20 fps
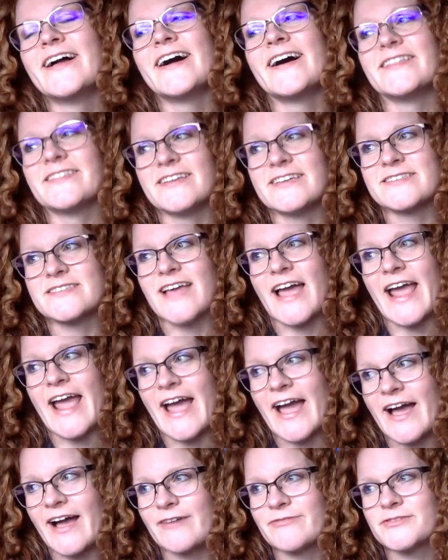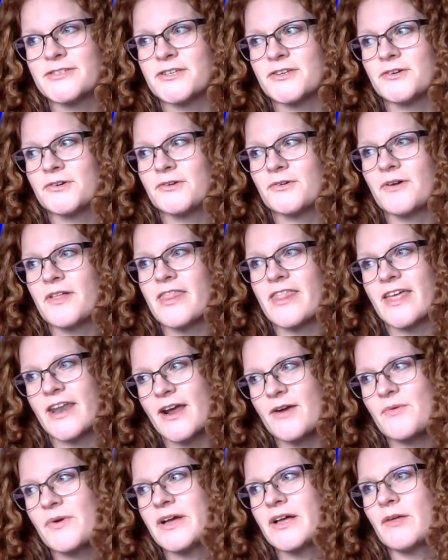Unless I have to, then
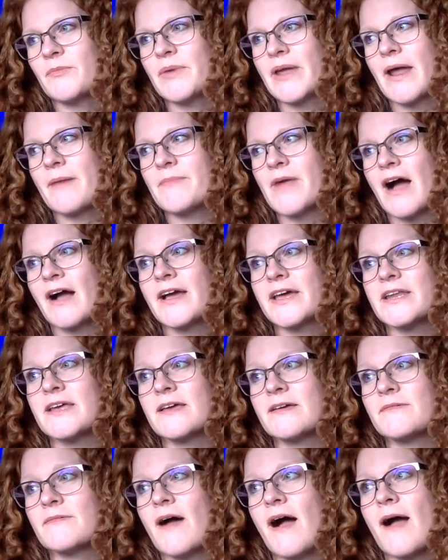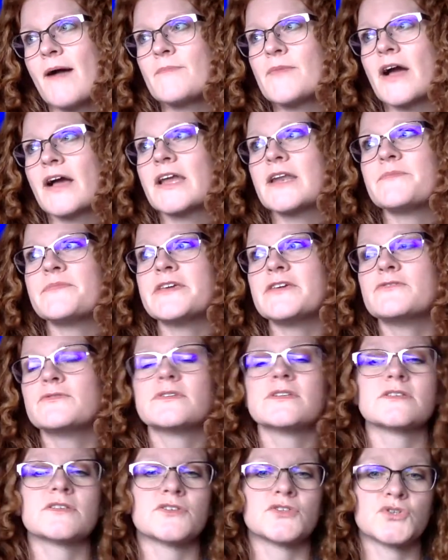I will, but I'm not going to, I'm not going to be used
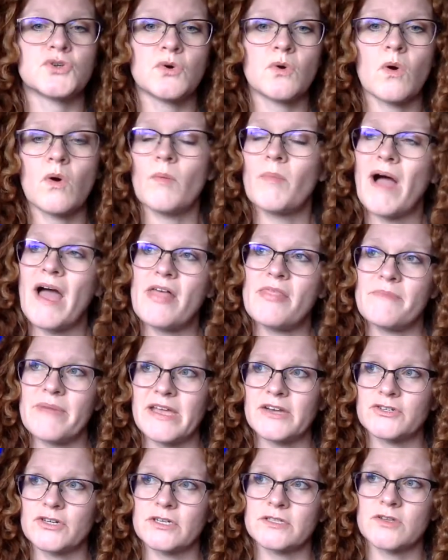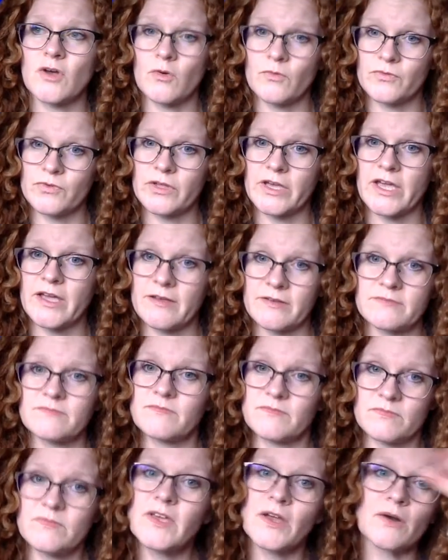as a tool by the matrix. Hopefully,
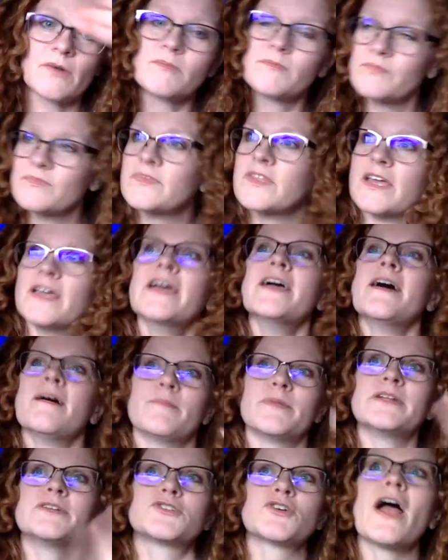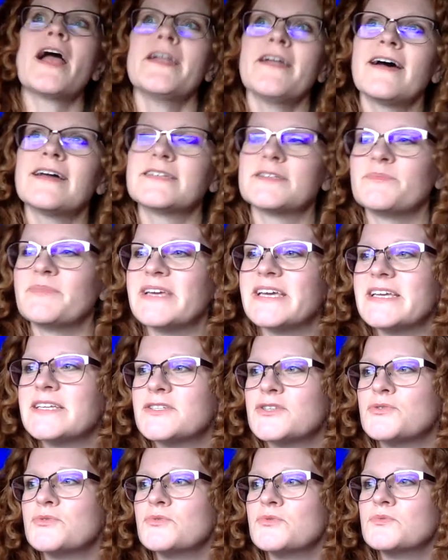you know, I'm going to try not to be,
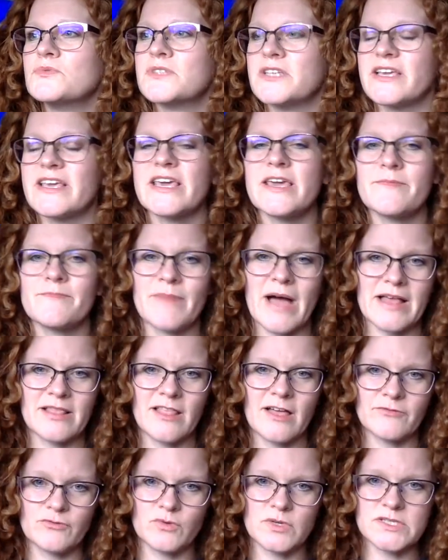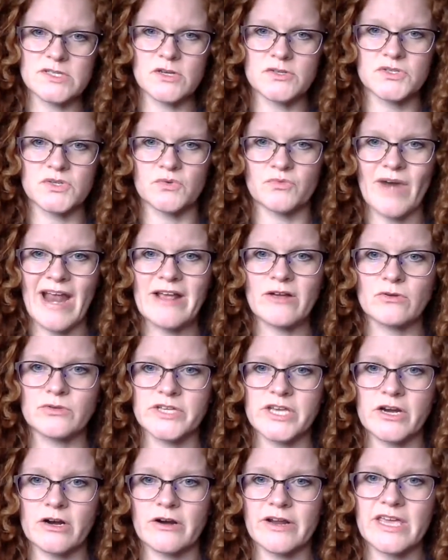to, to keep my loved ones also wrangled
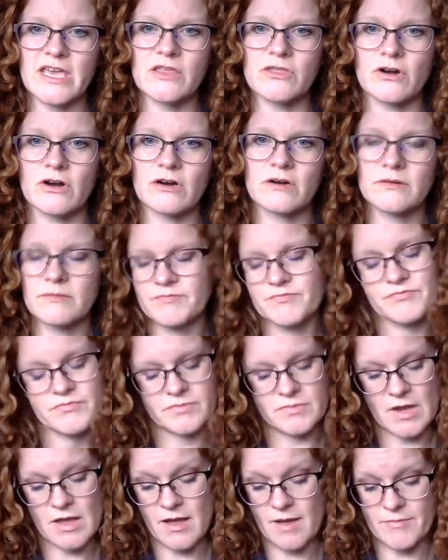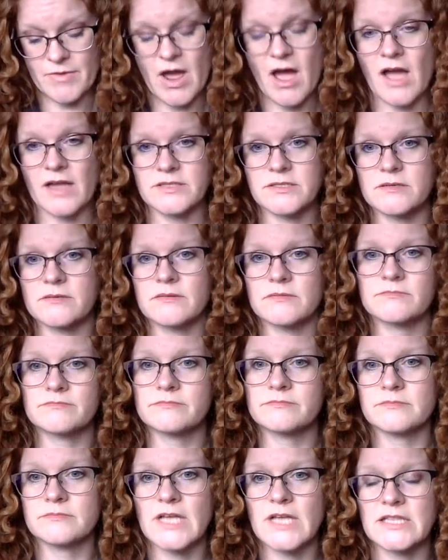here either. I'm not,
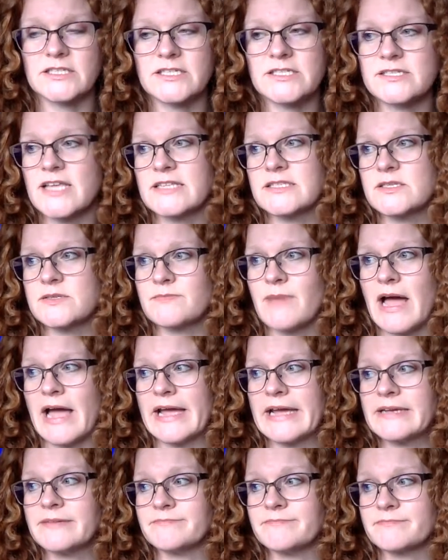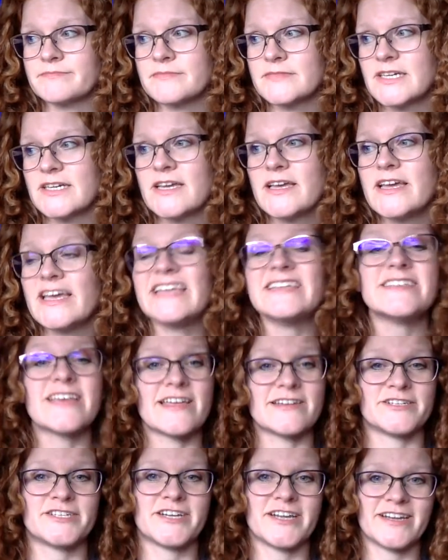at least that's my
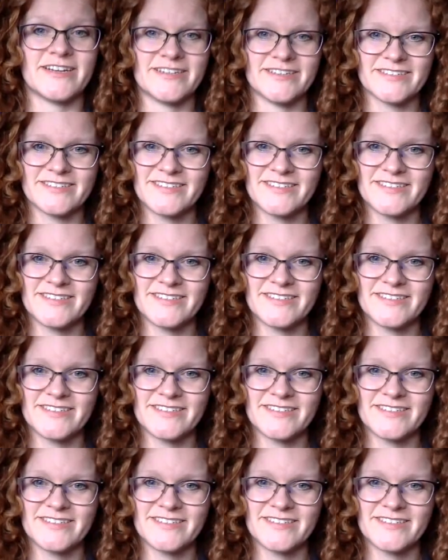intention.